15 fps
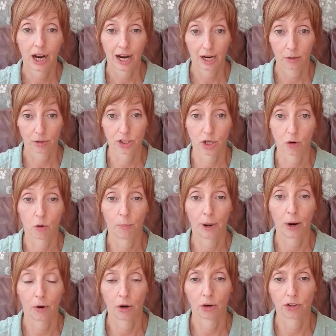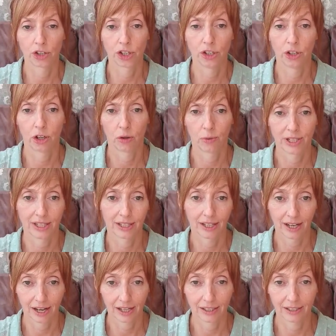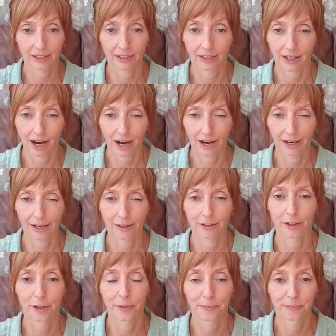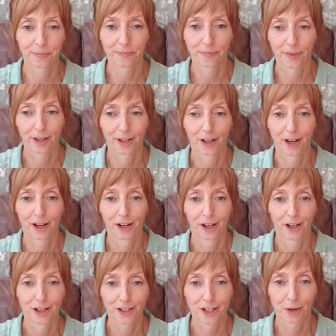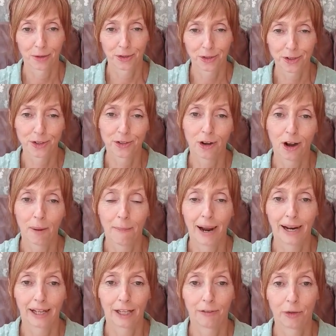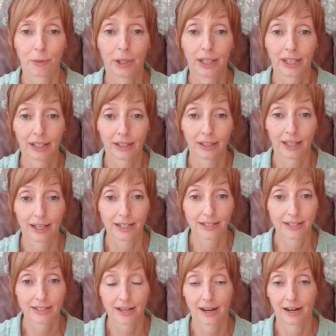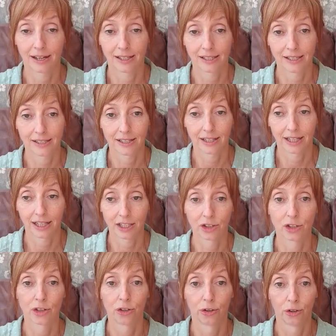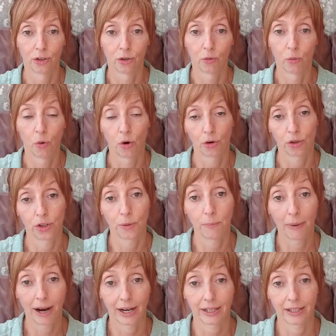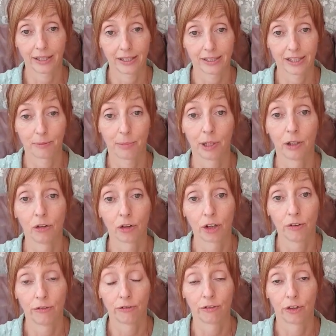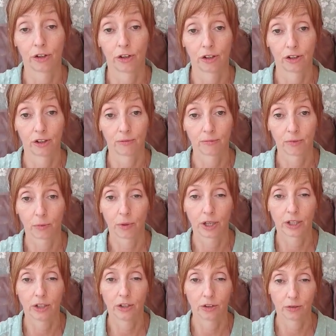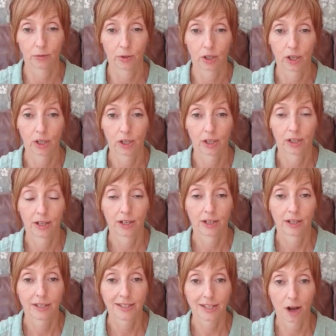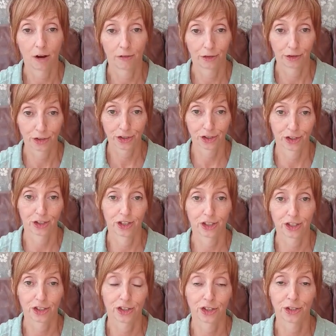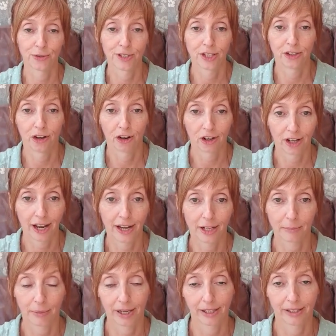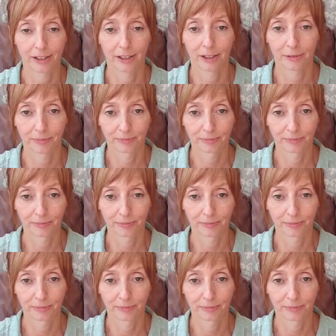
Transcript: how to go about ordering your wedding cake either. So I just thought I might give you a little insight into what you might need to be looking for when you set off on the journey to choosing your cake maker.